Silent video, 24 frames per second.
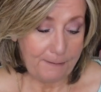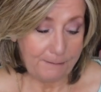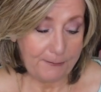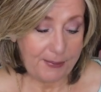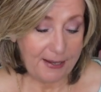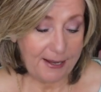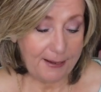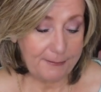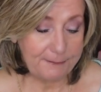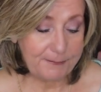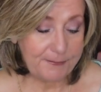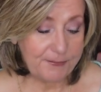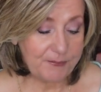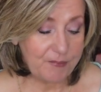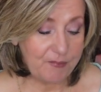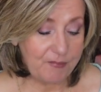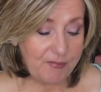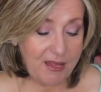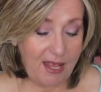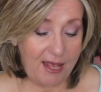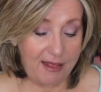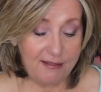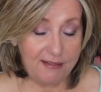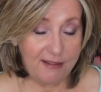but
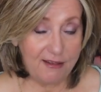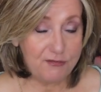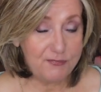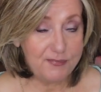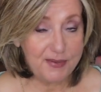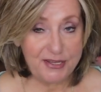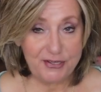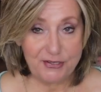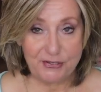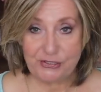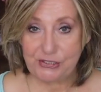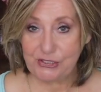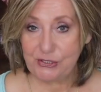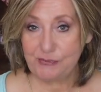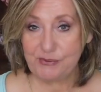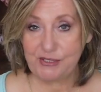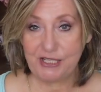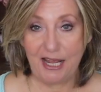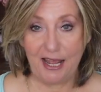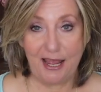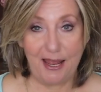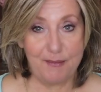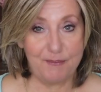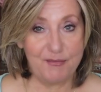I love my YouTube
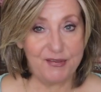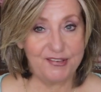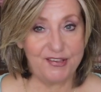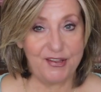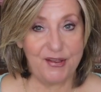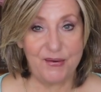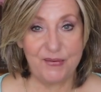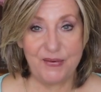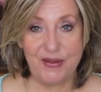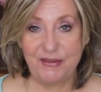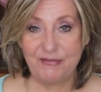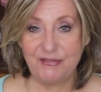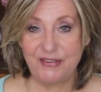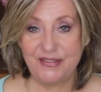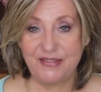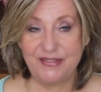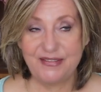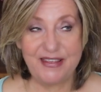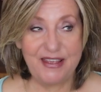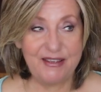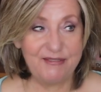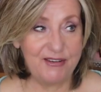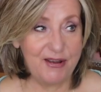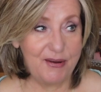time, so
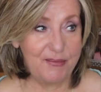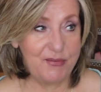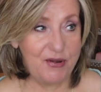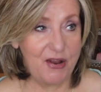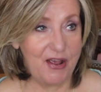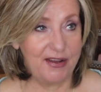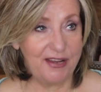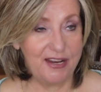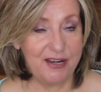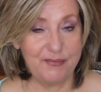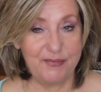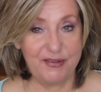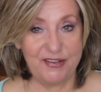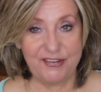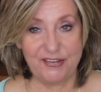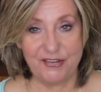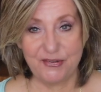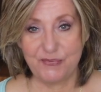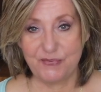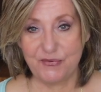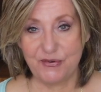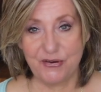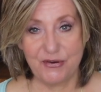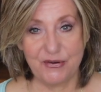even if I'm not going to be
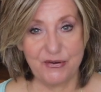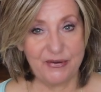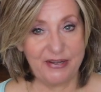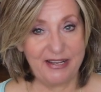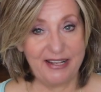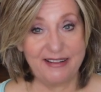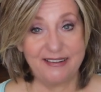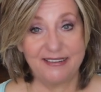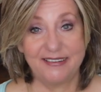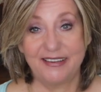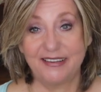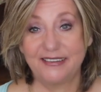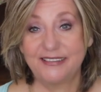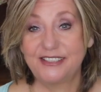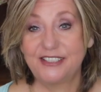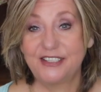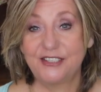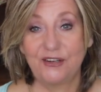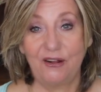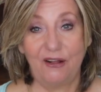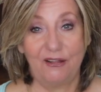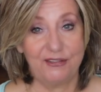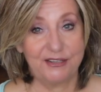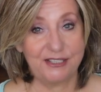super
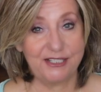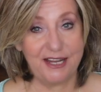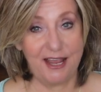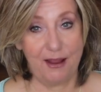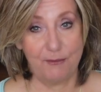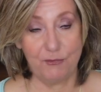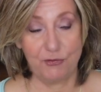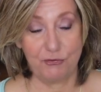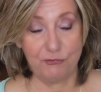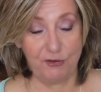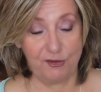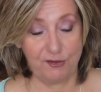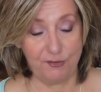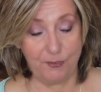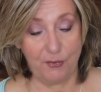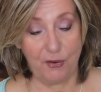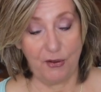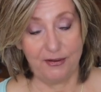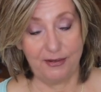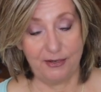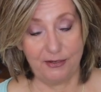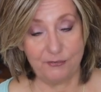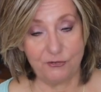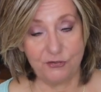consistent all the time with
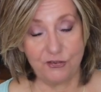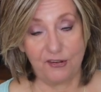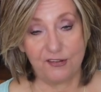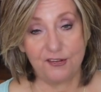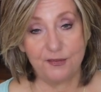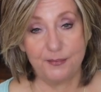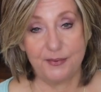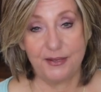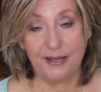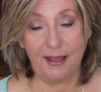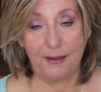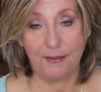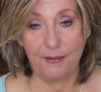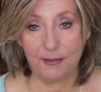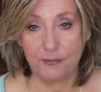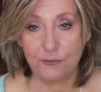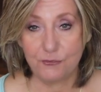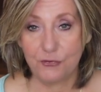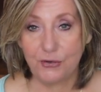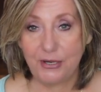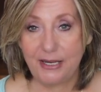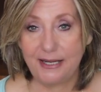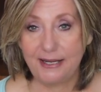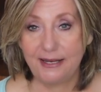responding, trust me, I
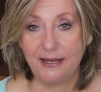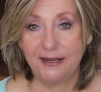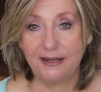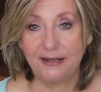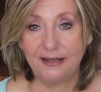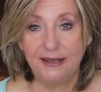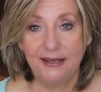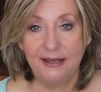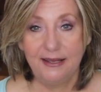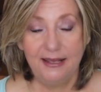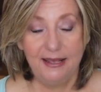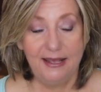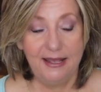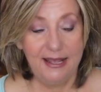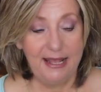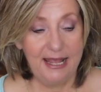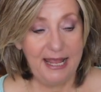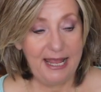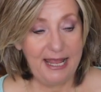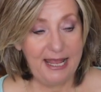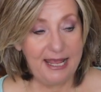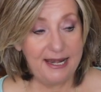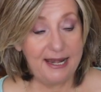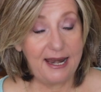am reading
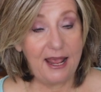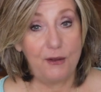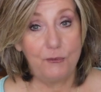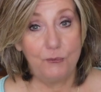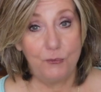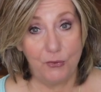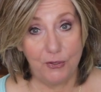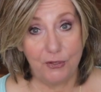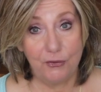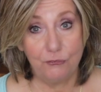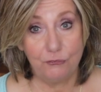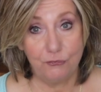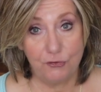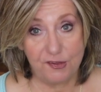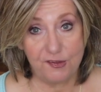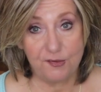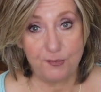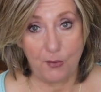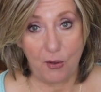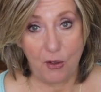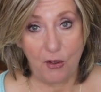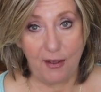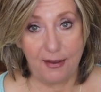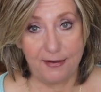and I will
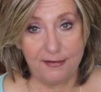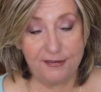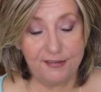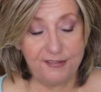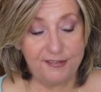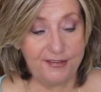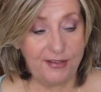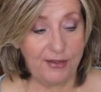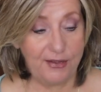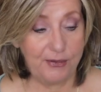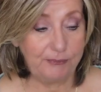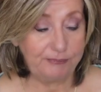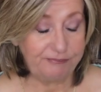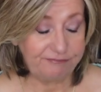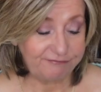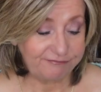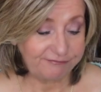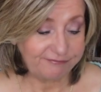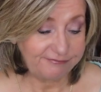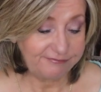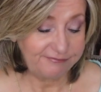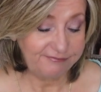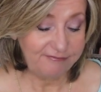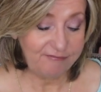respond. So
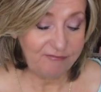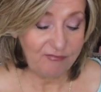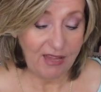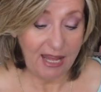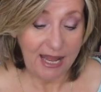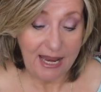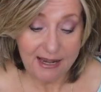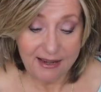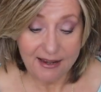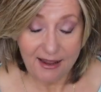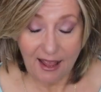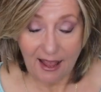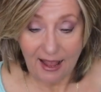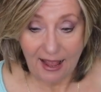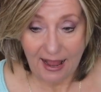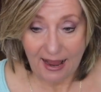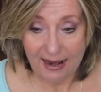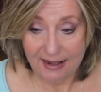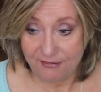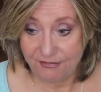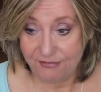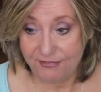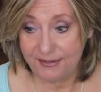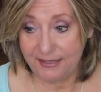and
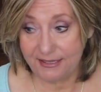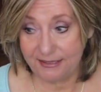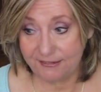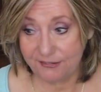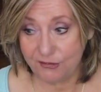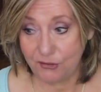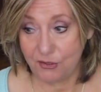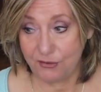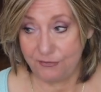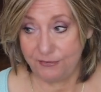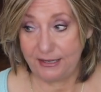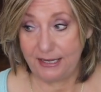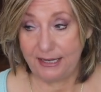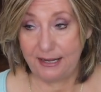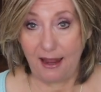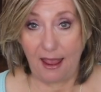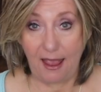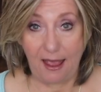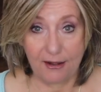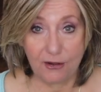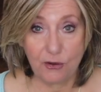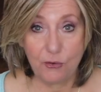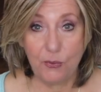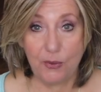I feel sort of
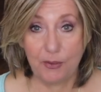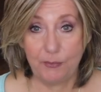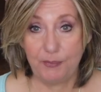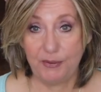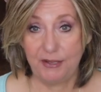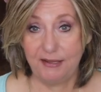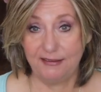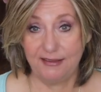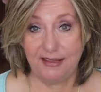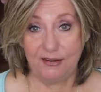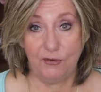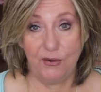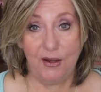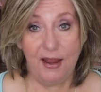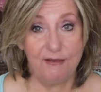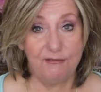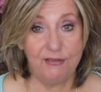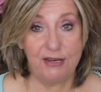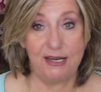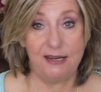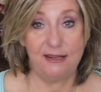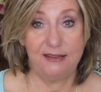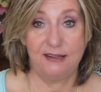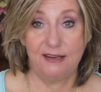inadequate because I don't have
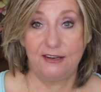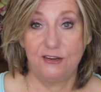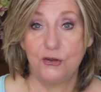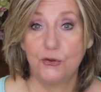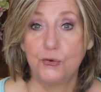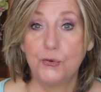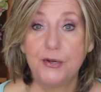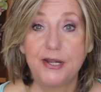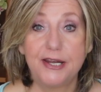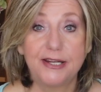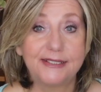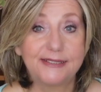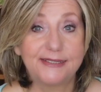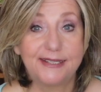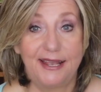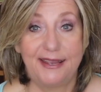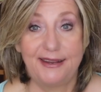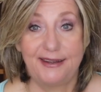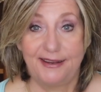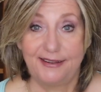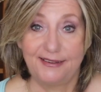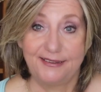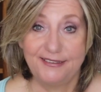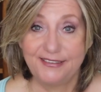anything new and exciting